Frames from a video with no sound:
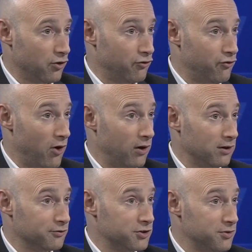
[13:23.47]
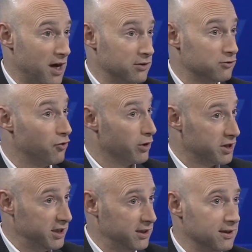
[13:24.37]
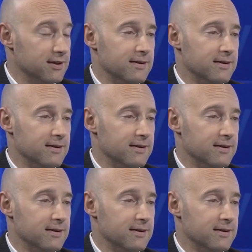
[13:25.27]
for the fall of 2014.